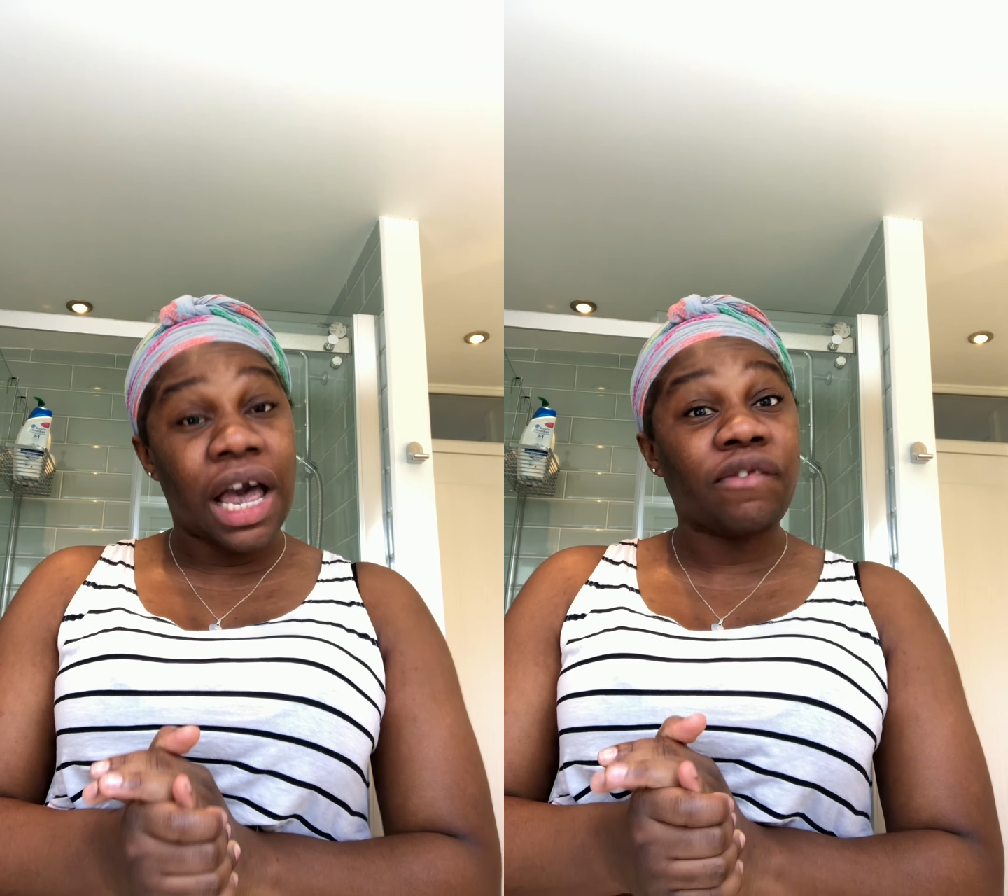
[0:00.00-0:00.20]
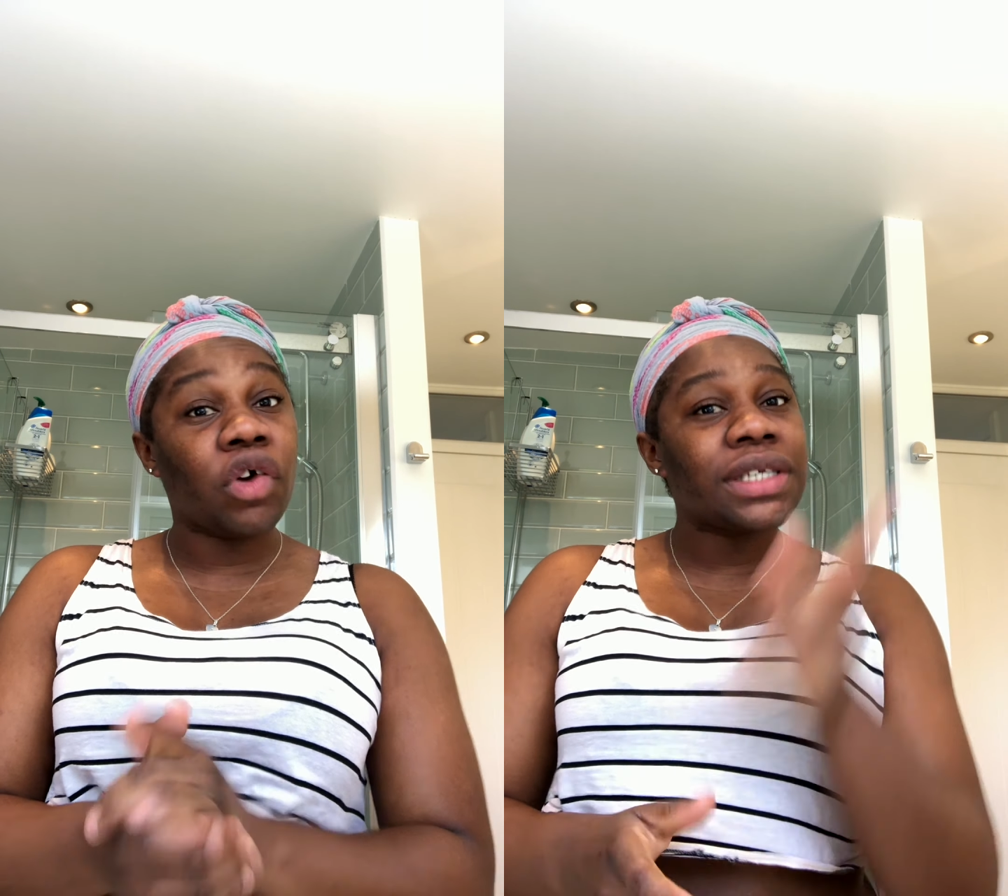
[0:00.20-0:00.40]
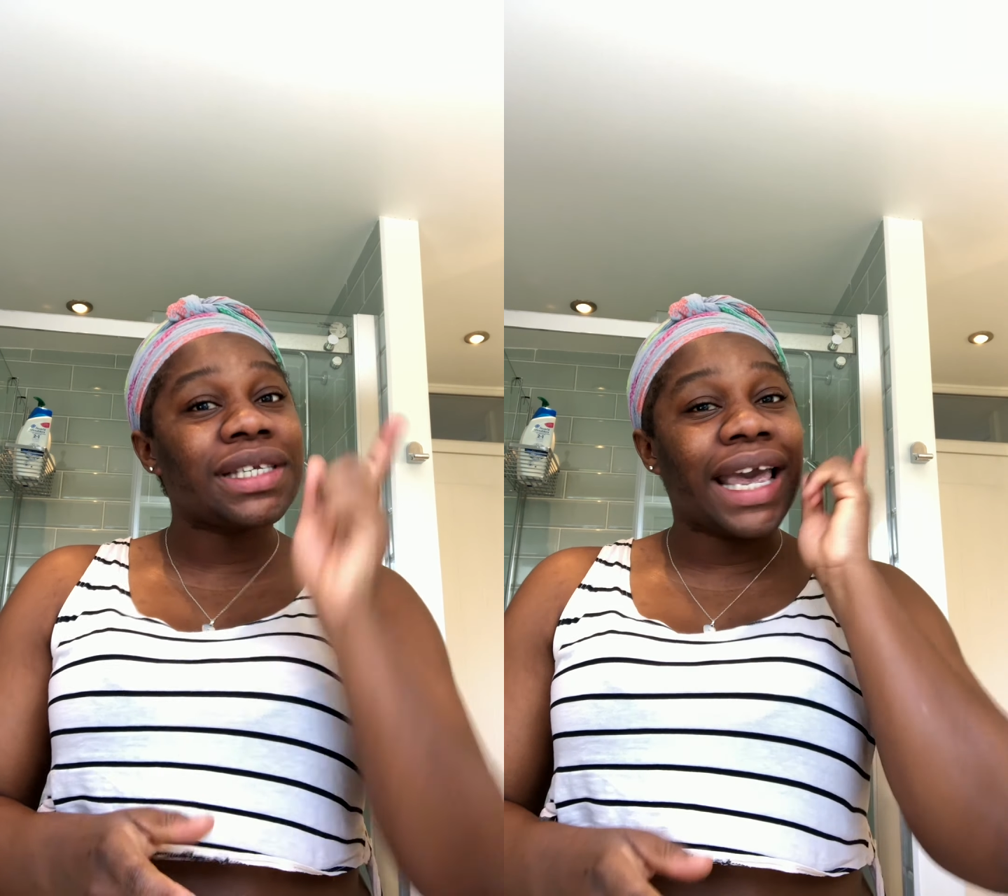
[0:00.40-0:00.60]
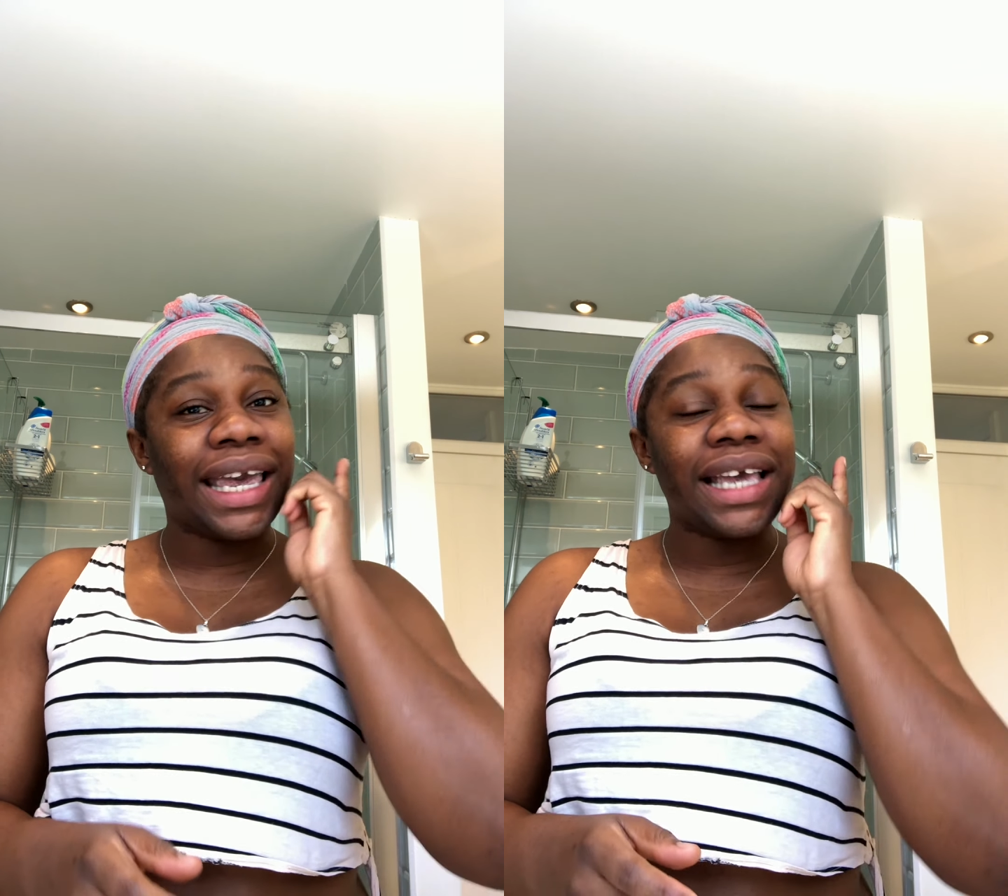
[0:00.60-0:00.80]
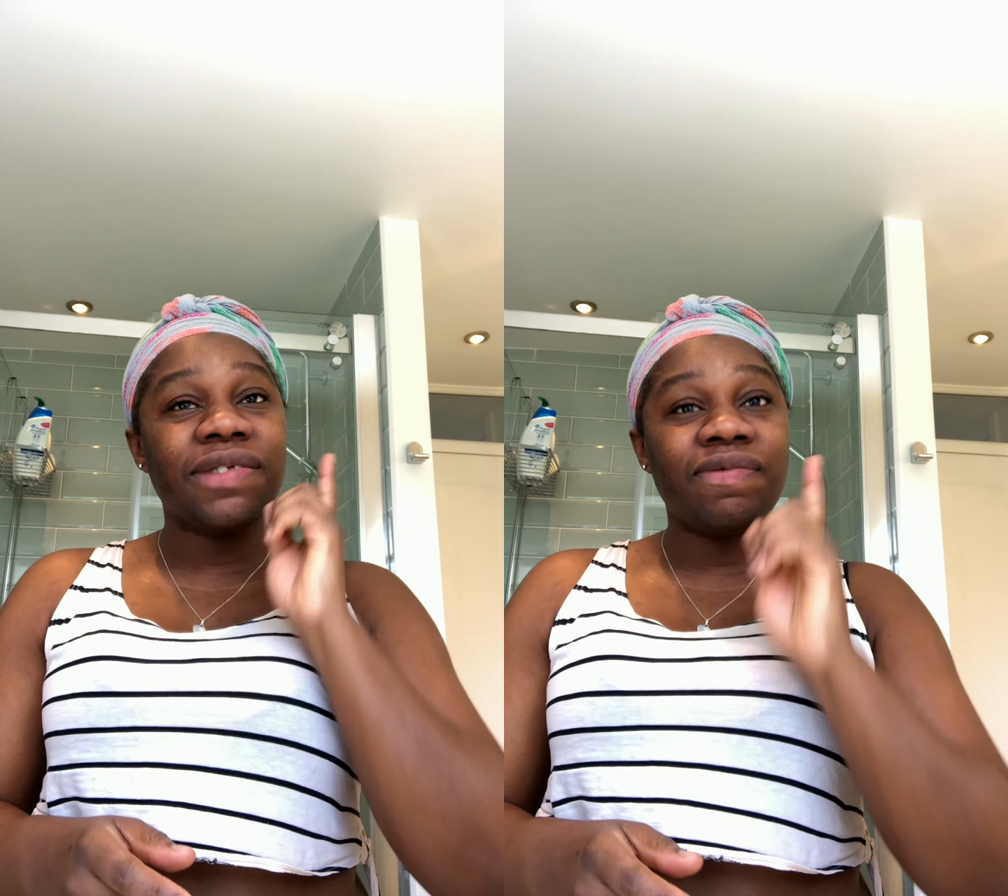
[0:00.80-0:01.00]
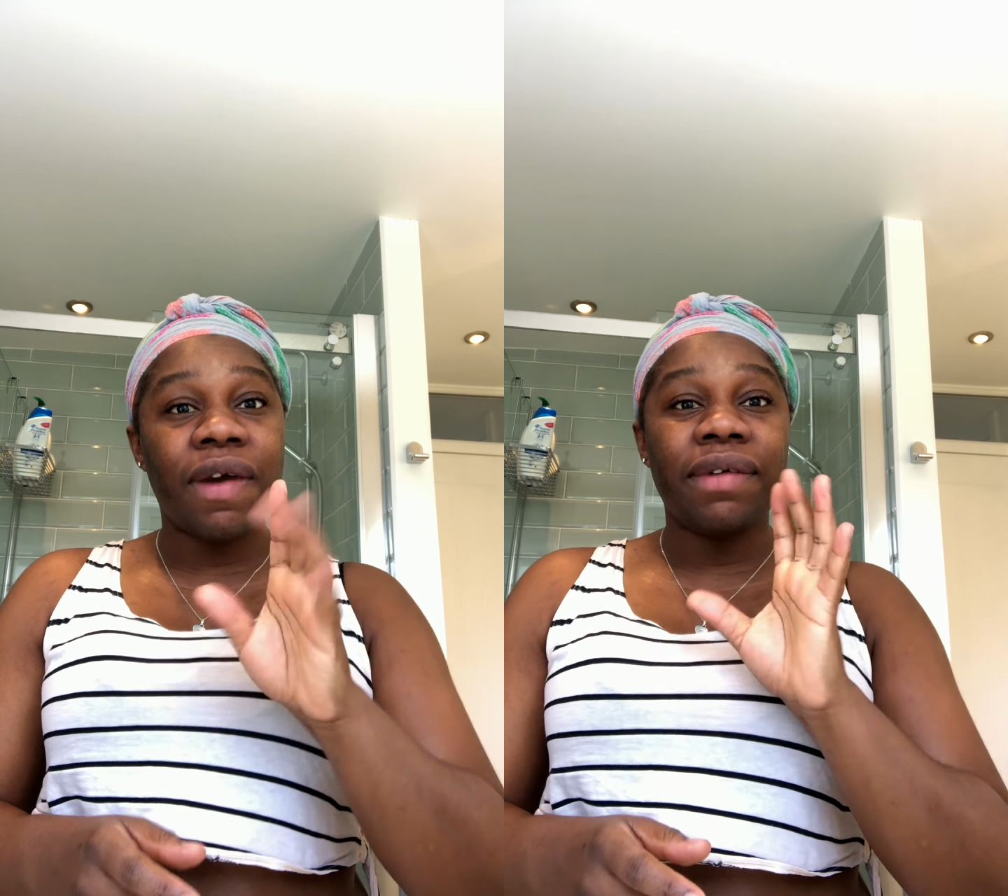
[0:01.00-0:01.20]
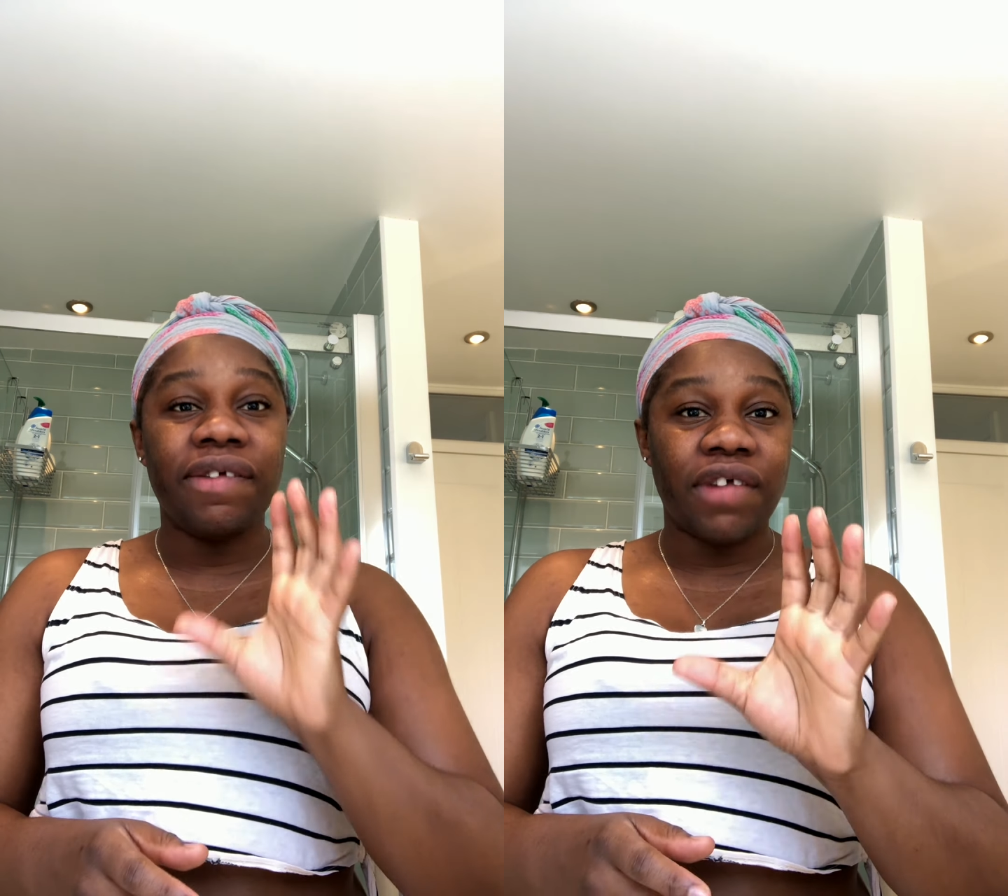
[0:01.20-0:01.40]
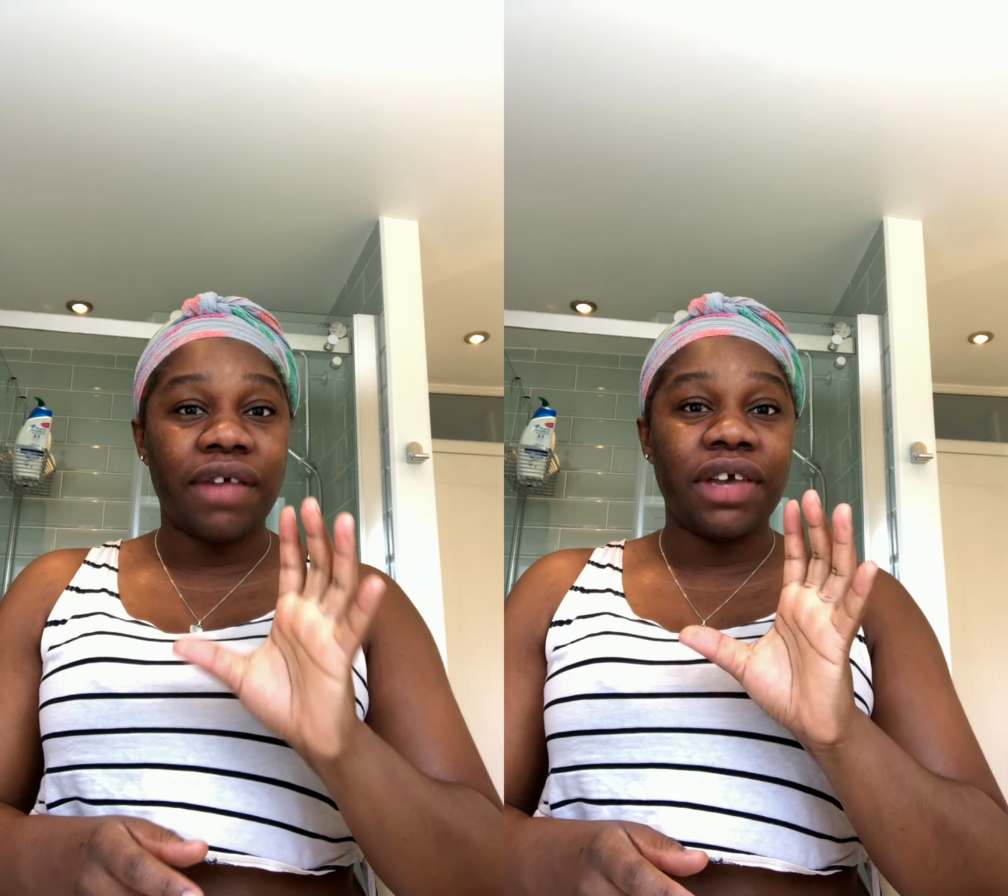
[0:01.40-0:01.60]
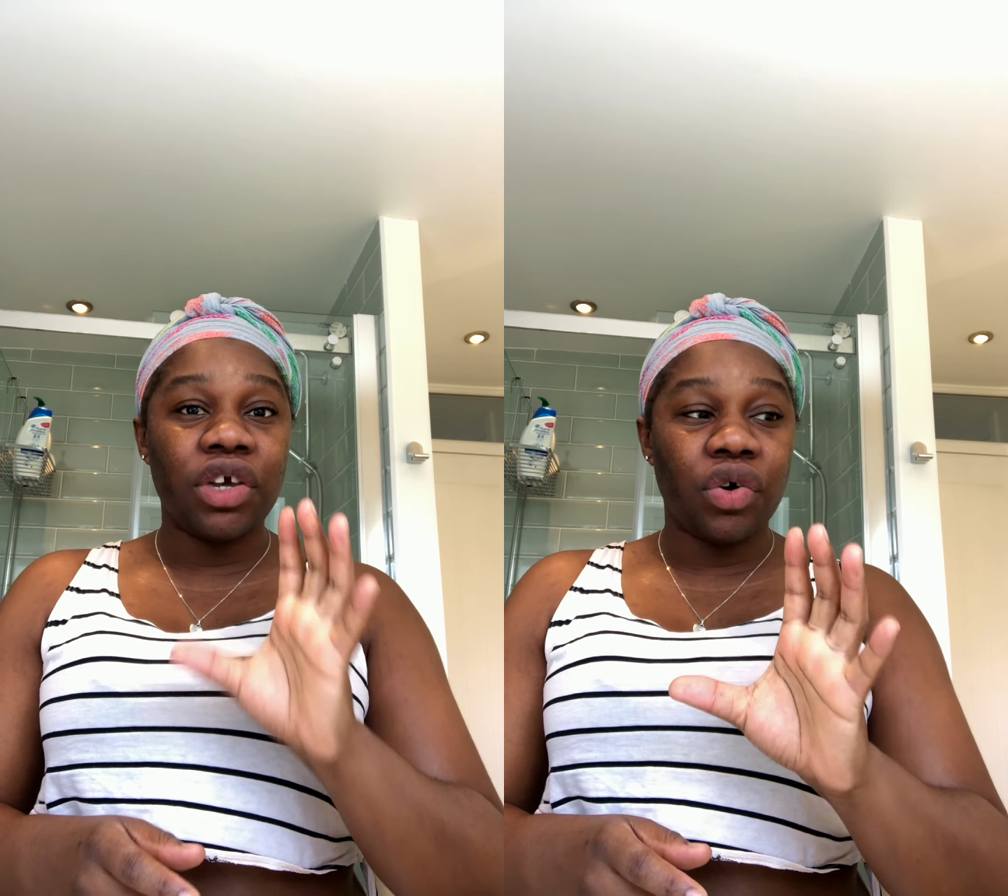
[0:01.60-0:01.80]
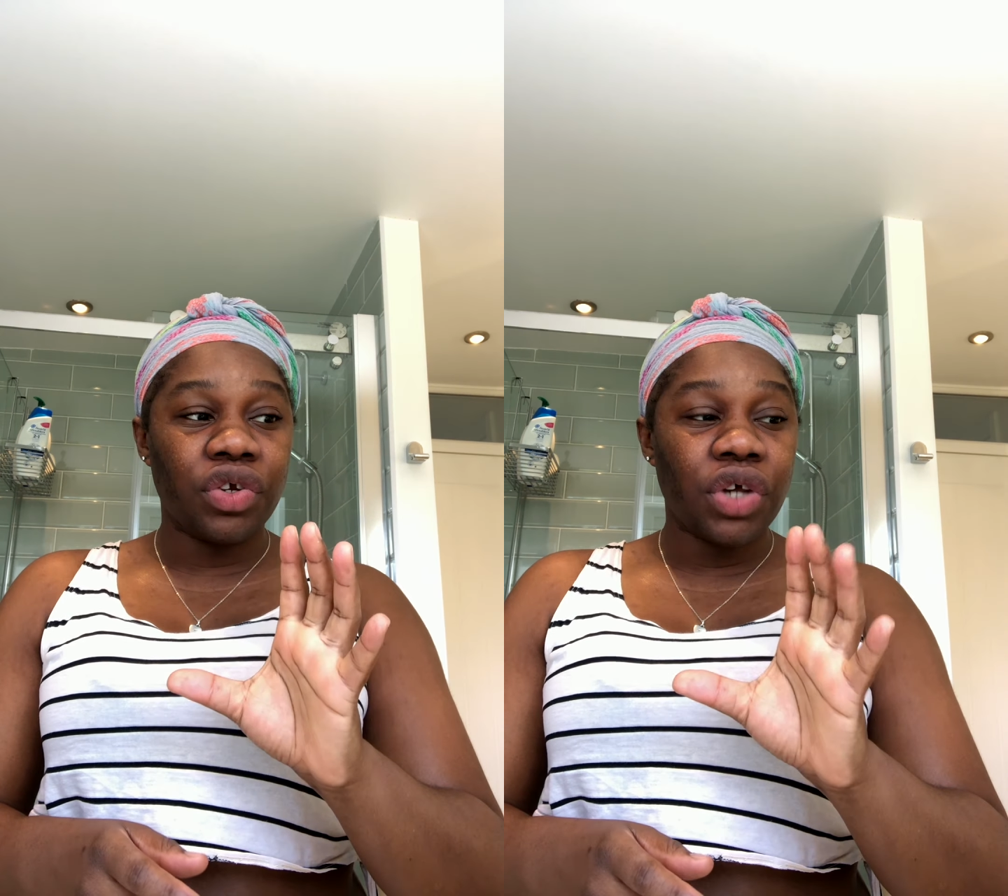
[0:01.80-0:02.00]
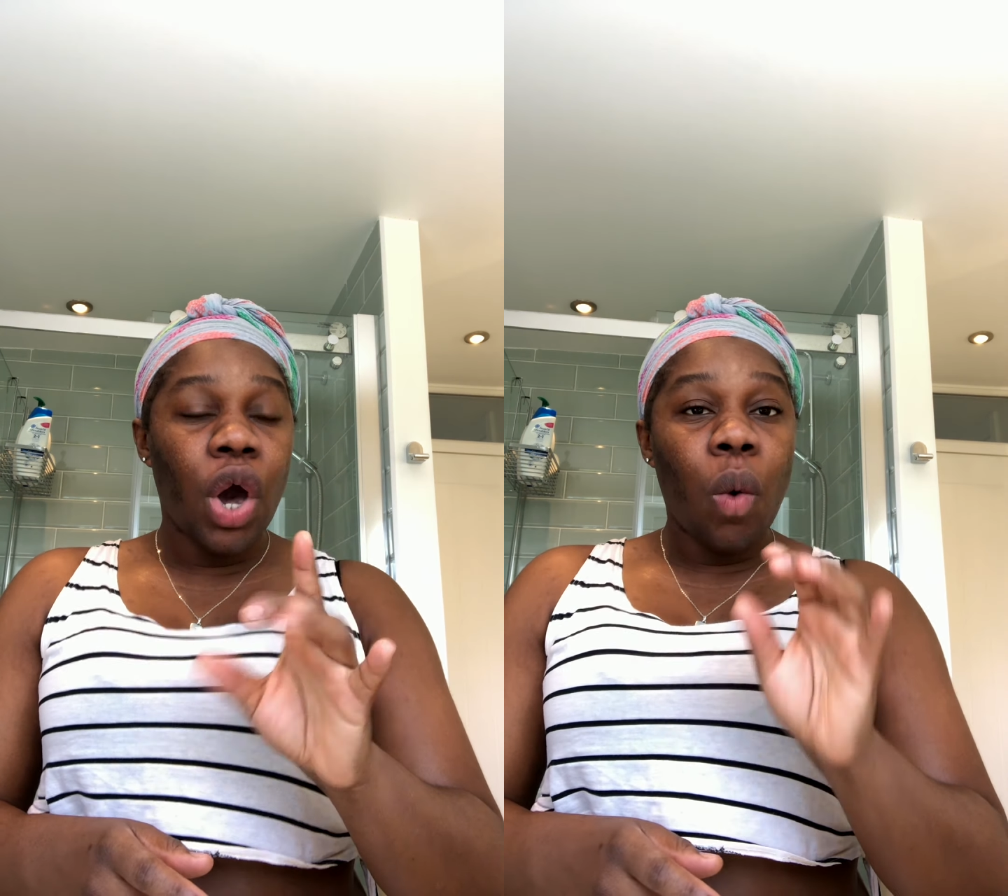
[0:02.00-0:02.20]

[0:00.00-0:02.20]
I've got to say it is very, very good.